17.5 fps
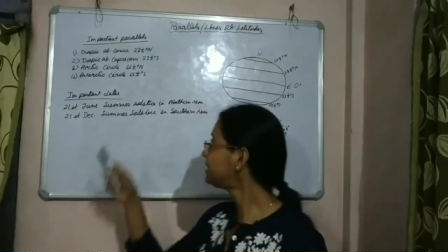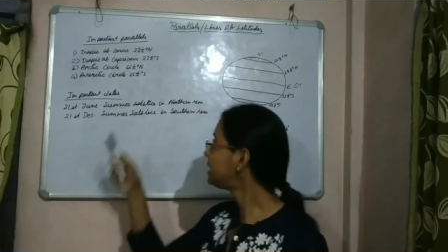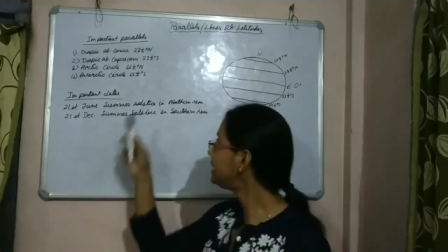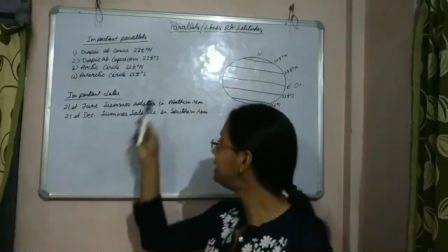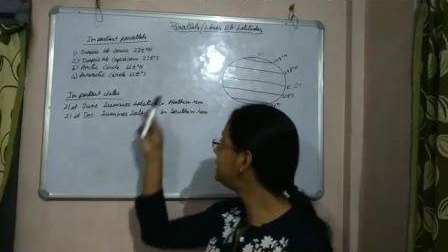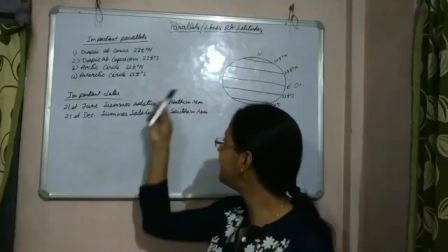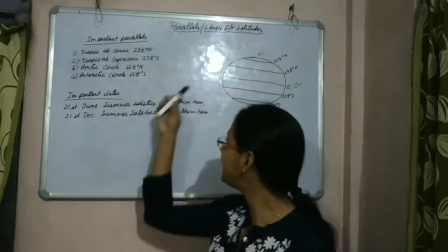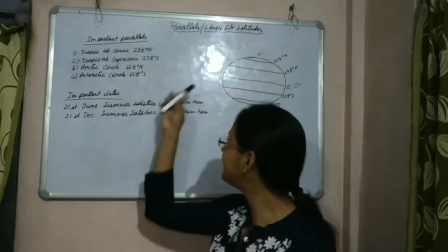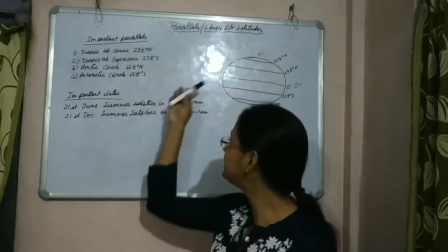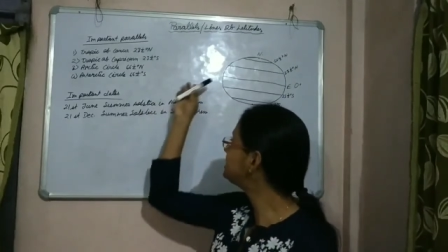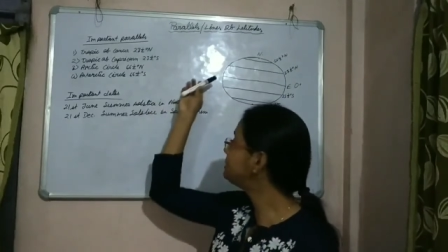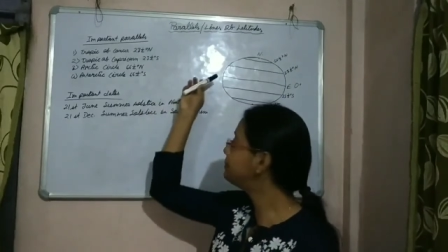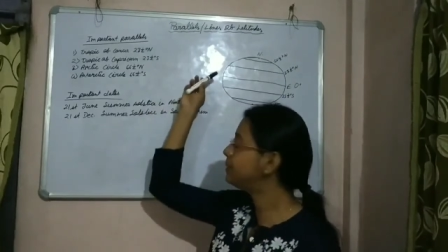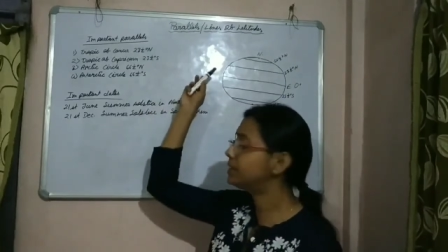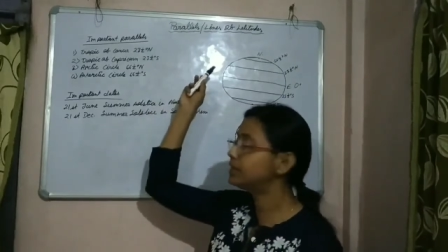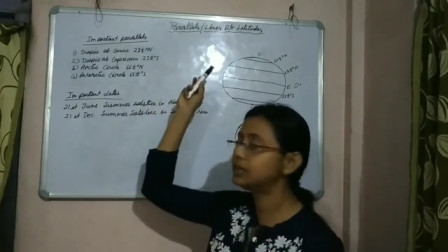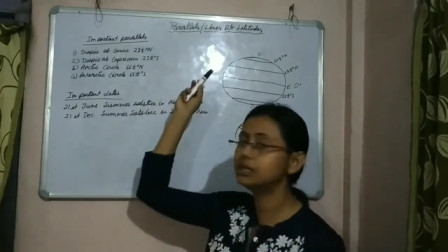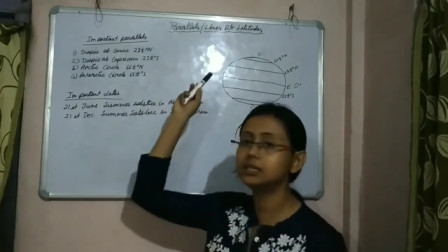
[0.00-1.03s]
90
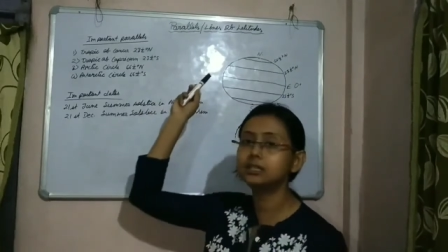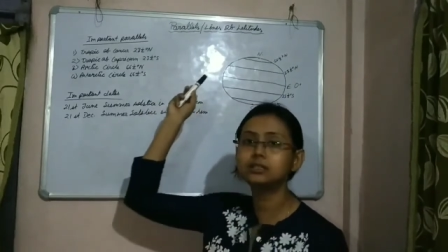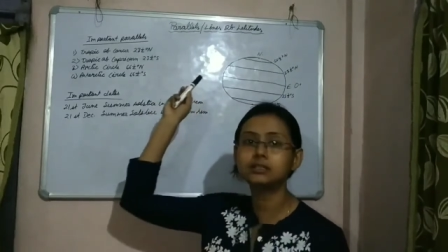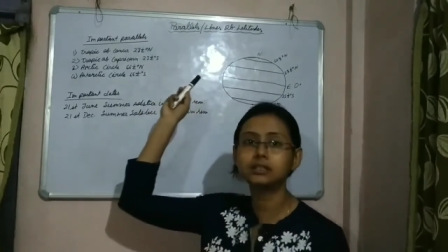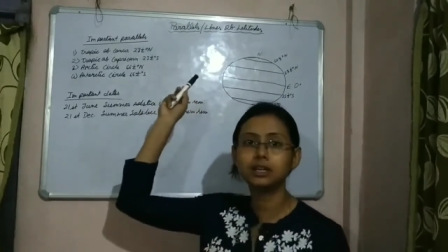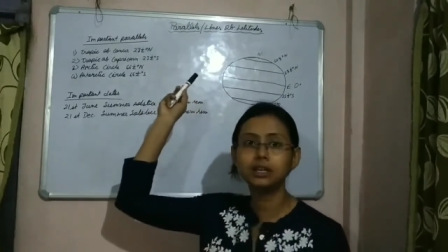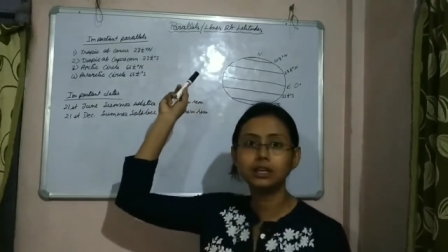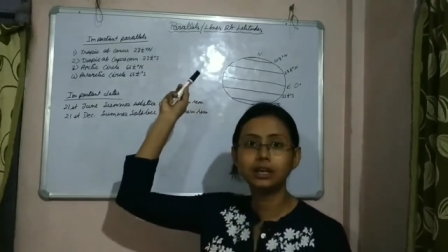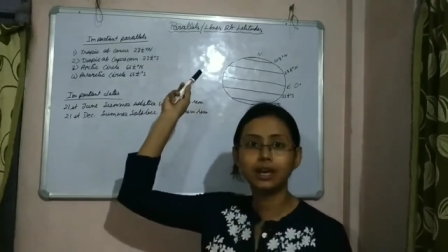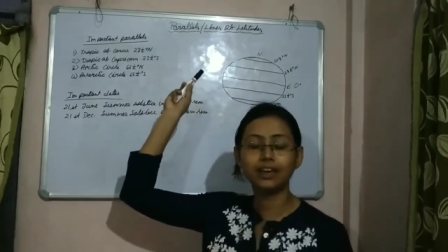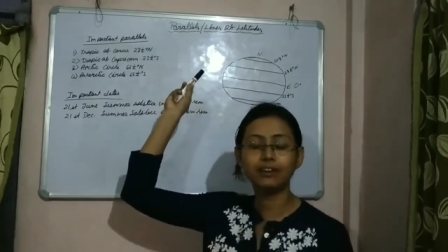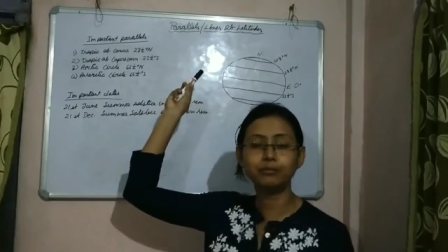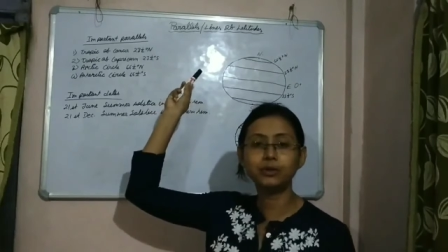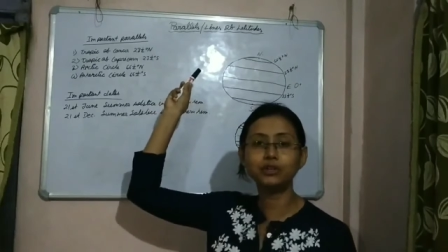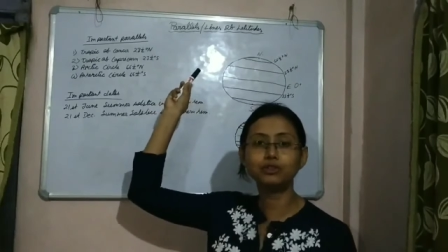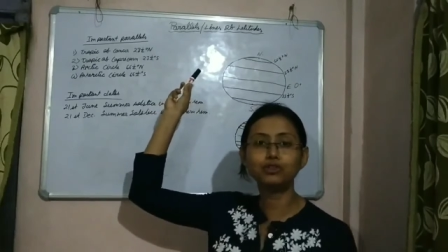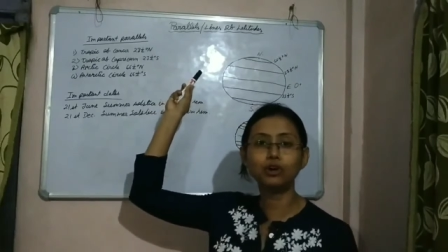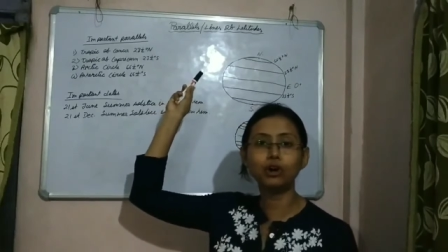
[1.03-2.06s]
parallels have
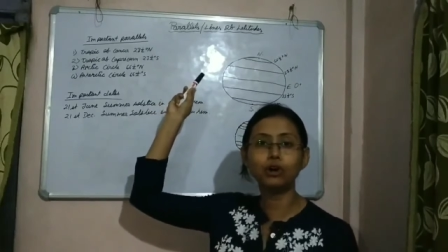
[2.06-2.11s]
been